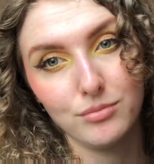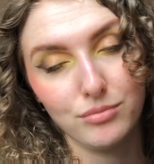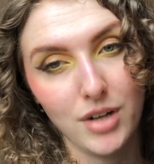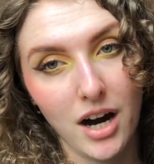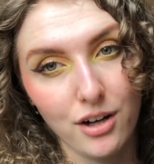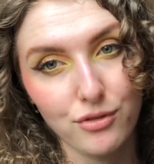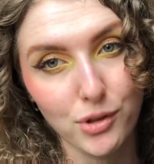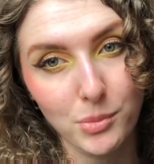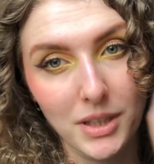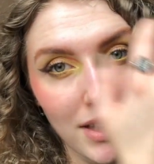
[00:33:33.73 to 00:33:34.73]
hard
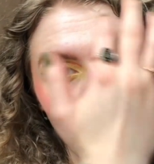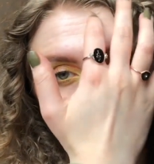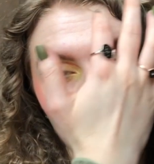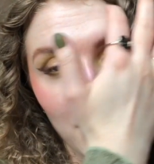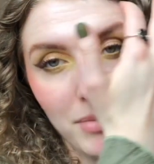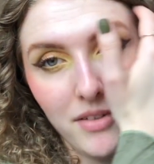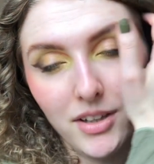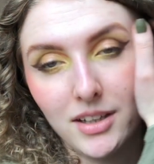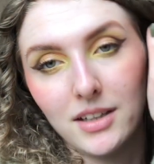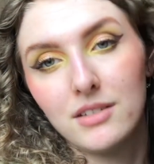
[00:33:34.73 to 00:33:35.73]
for me. I'm
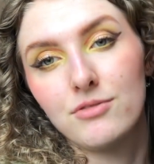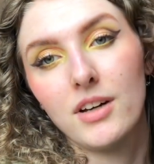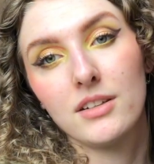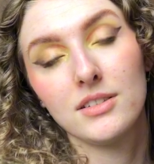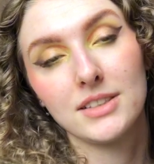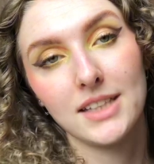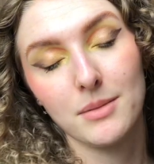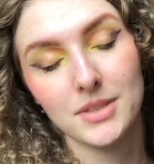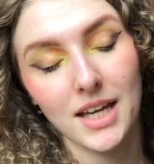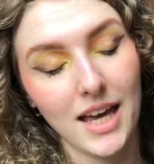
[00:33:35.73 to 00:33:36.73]
having like final
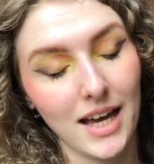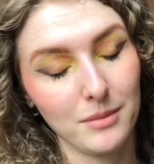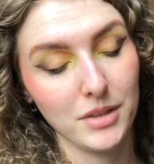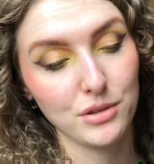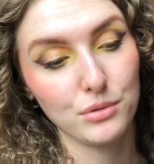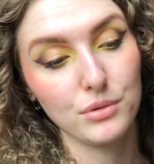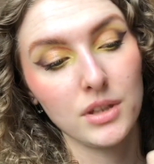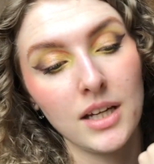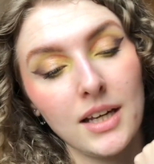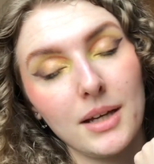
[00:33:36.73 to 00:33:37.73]
exams at my school,
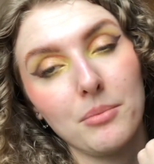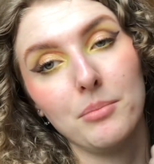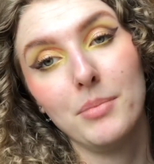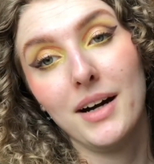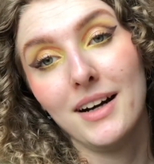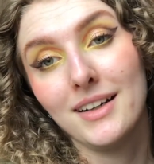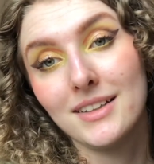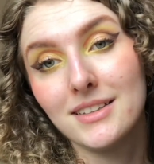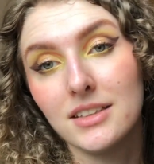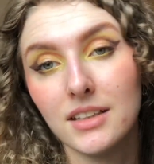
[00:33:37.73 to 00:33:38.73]

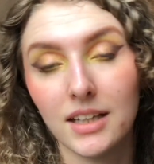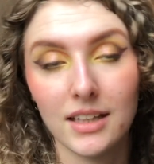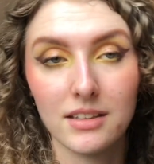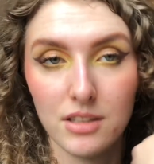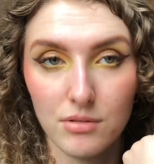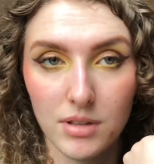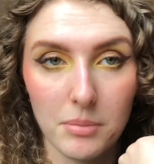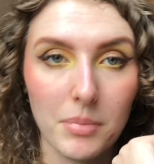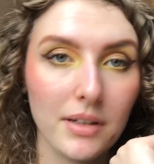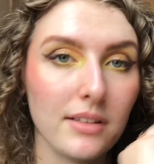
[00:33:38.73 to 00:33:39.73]
but like at the uni,
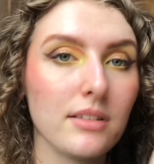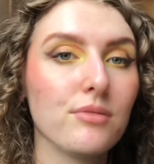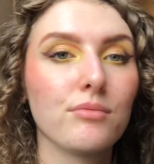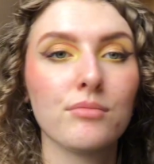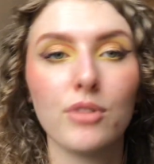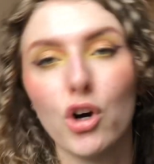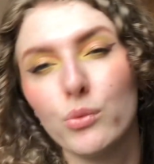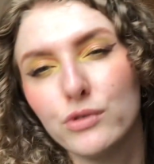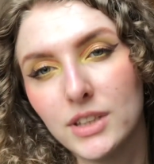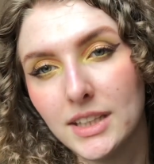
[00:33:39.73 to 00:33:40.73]
but
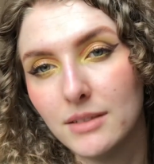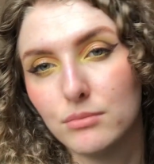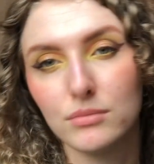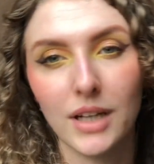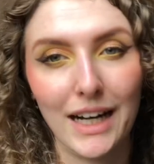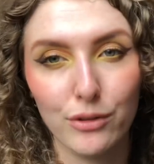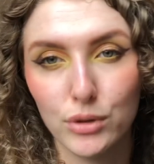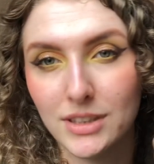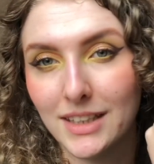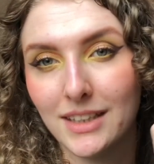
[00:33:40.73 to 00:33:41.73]
hopefully I
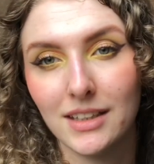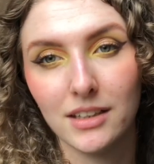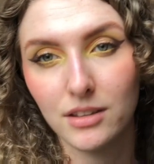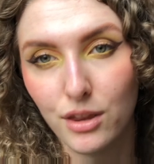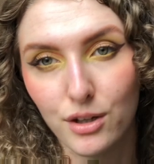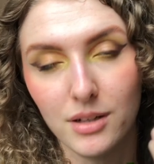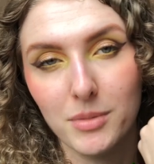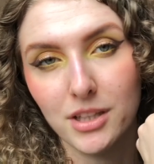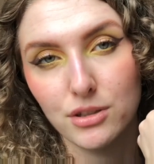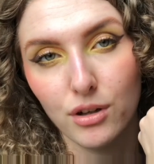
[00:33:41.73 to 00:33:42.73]
will take like 30
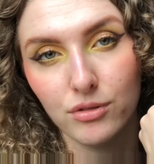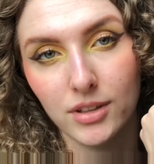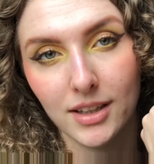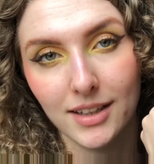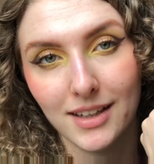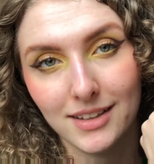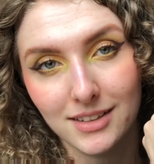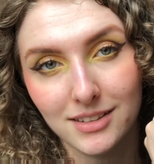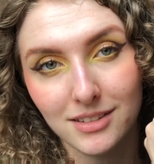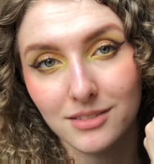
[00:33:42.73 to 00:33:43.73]
minutes off and like
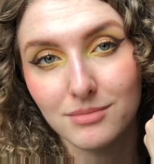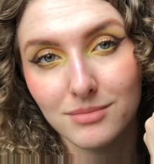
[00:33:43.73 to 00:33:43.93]
edit the